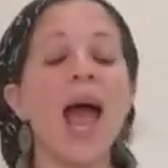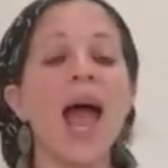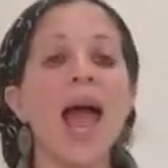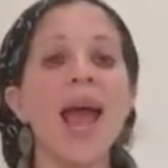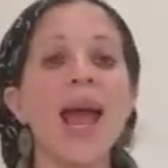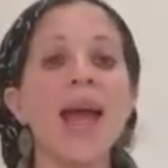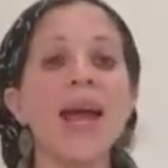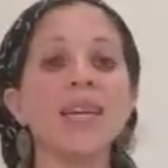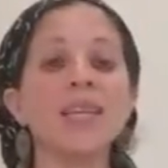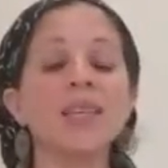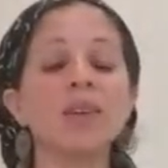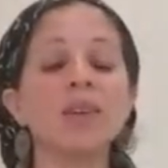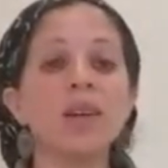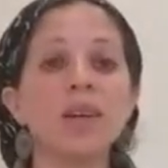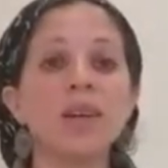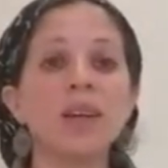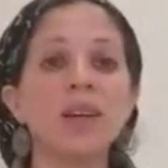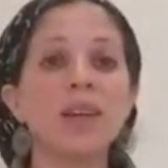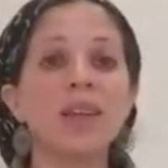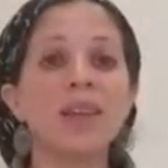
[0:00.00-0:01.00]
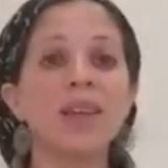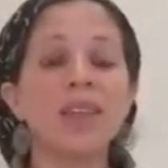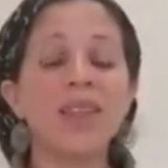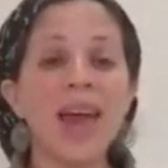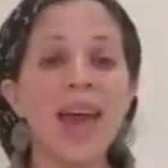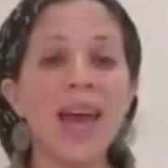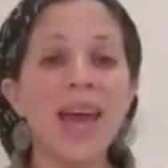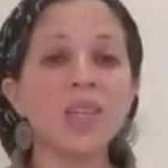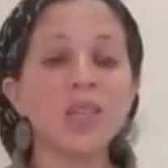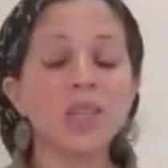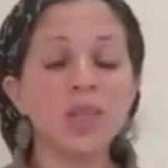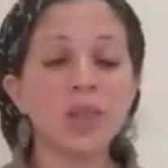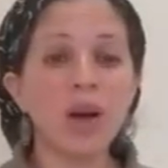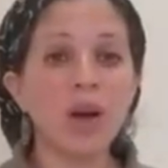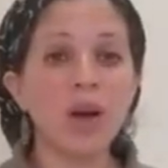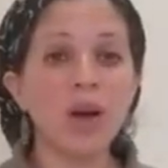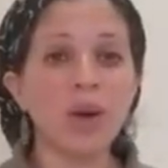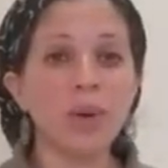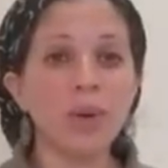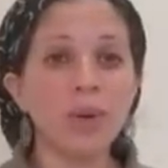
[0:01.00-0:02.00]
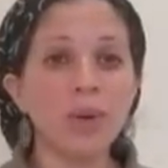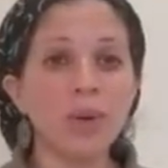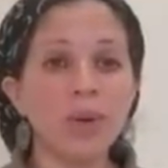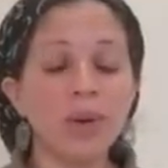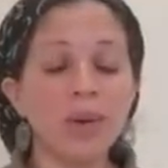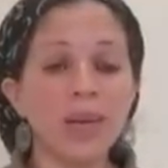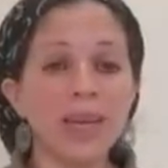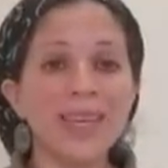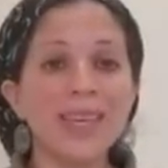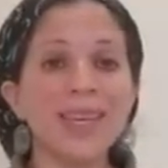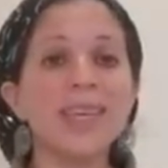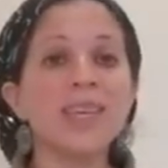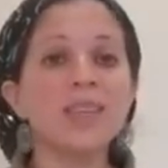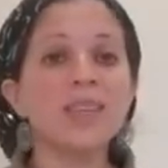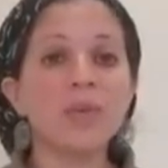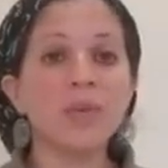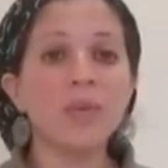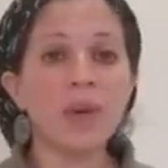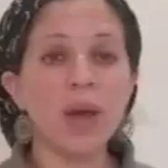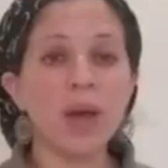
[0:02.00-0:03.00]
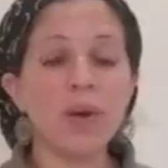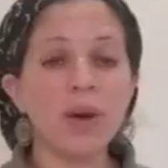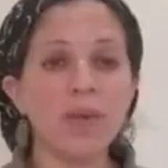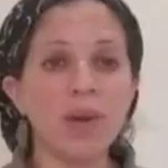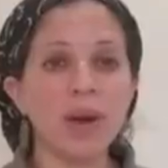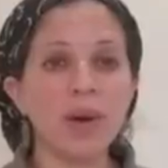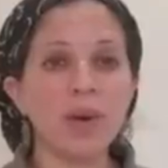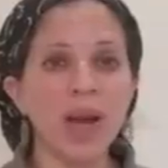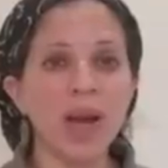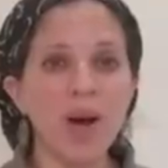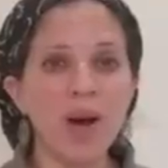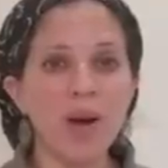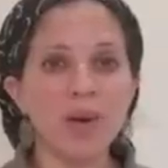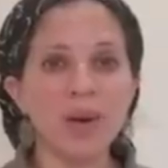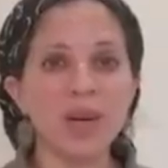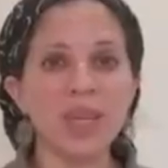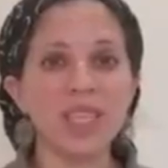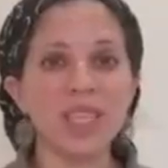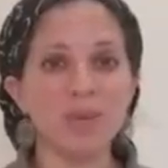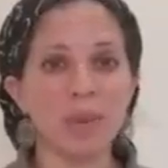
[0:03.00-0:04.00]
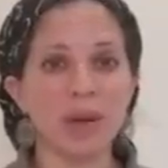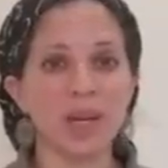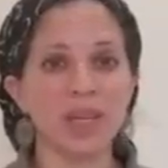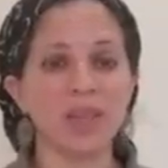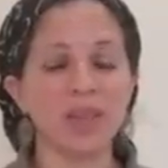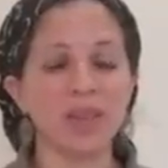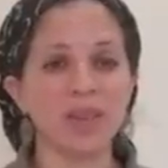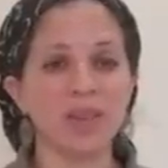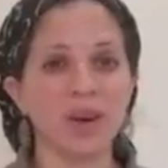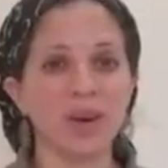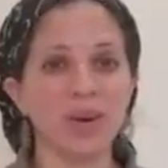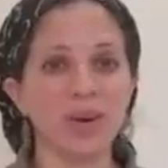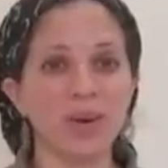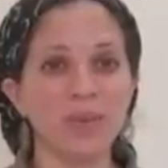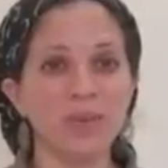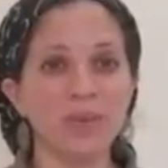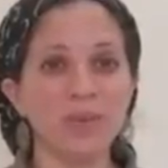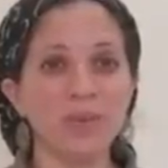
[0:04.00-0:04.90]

And that dough is very, very holy, special dough.